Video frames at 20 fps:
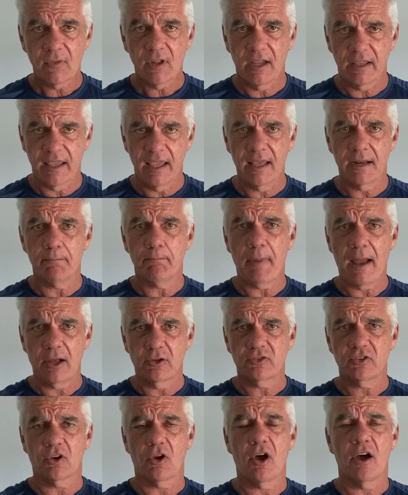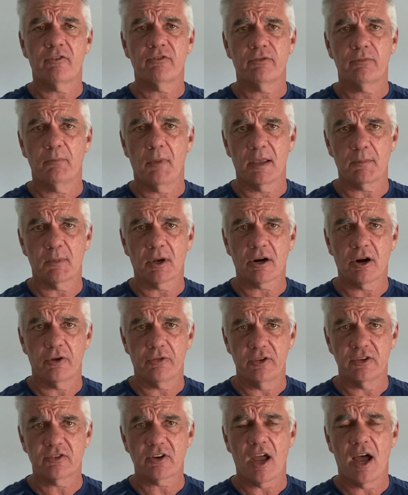again, bouncing off Mike
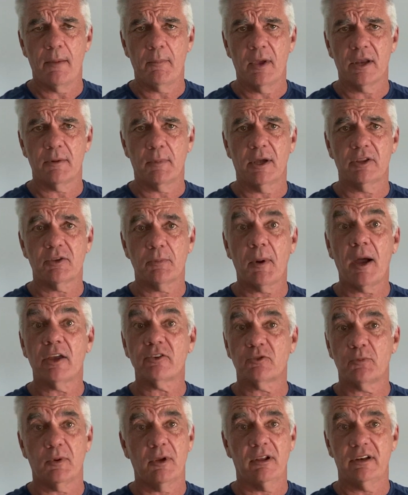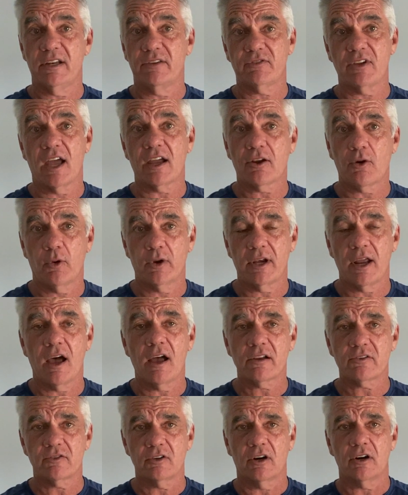McCarthy's comment about the possibility of not going to
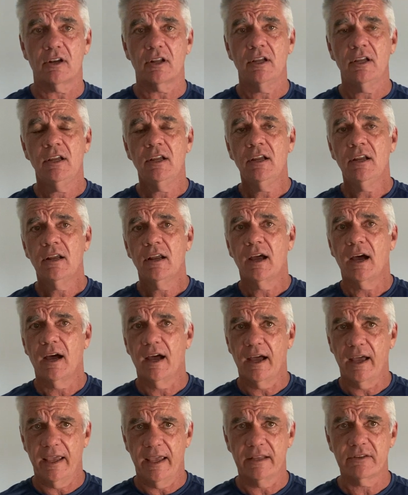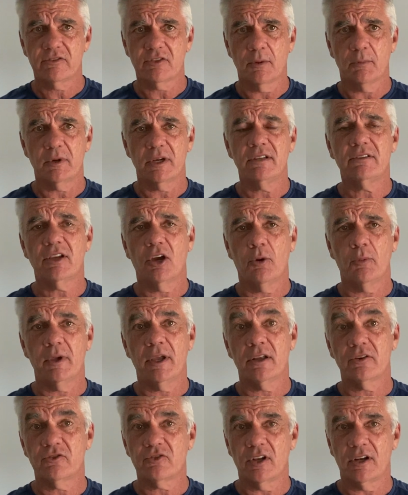Oxnard, I had somebody tell me
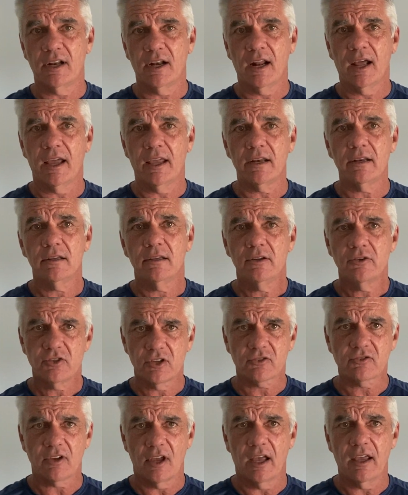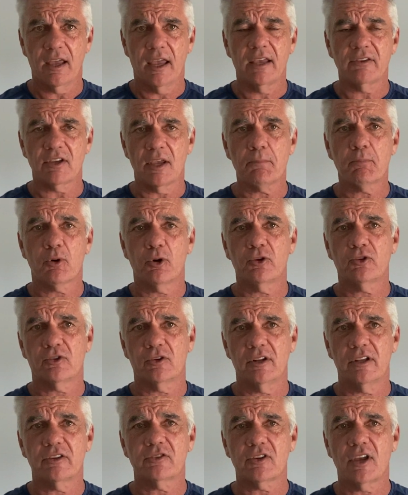on Sunday night, just as a
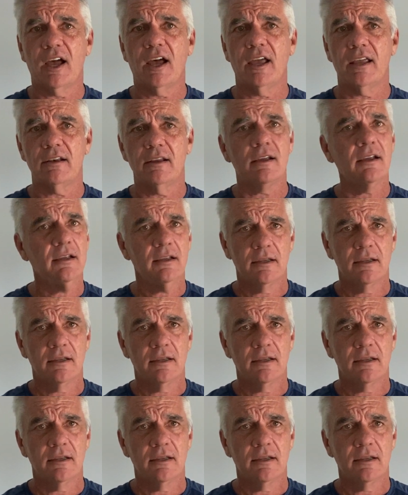personal aside,